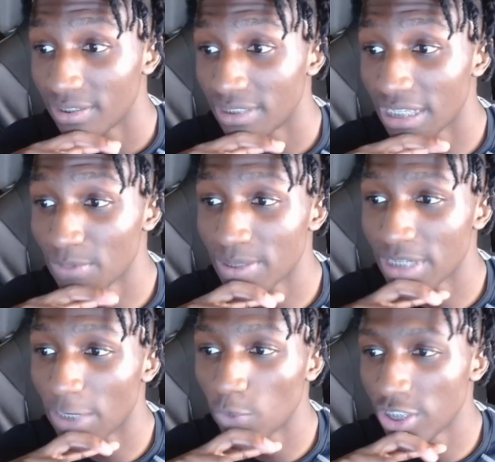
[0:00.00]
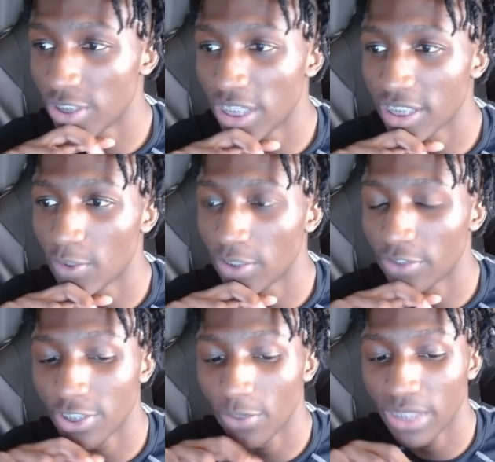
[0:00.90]
That's what I'm saying. Rich niggas don't even
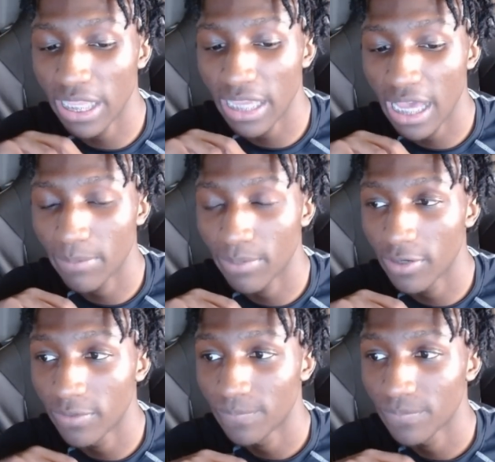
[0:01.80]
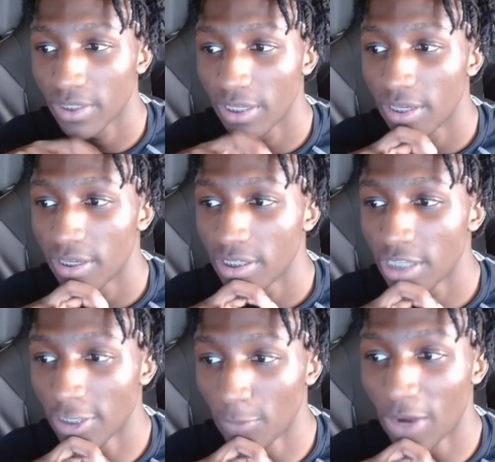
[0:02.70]
show what they got, bro.
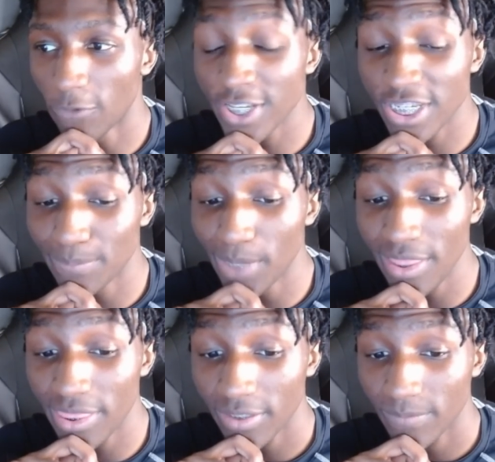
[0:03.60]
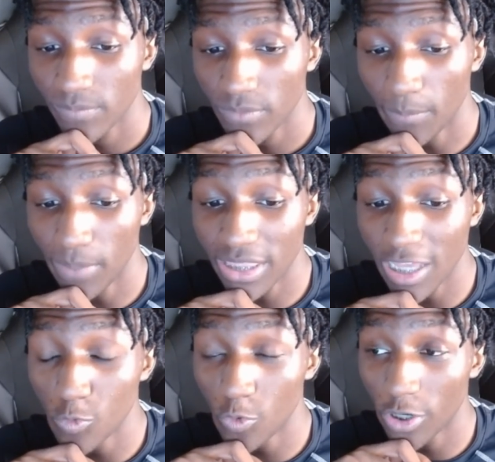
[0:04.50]
Y'all know my richest month? The month I
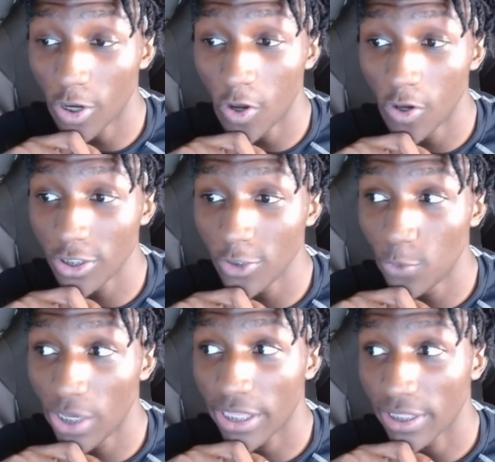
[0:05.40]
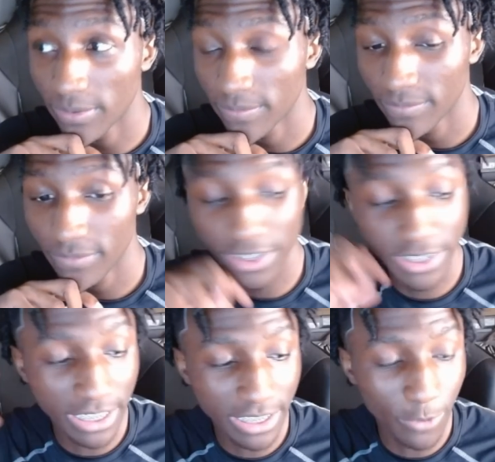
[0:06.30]
wore all UA. This
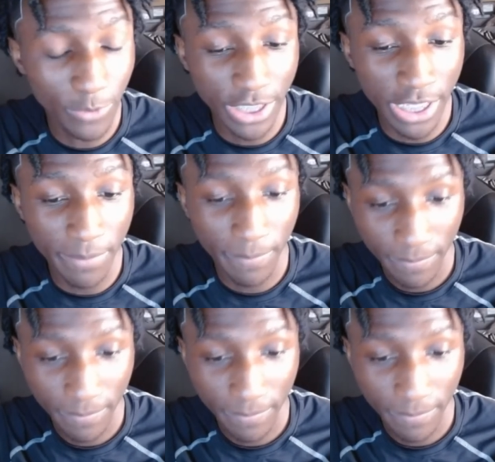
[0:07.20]
shit so cheap.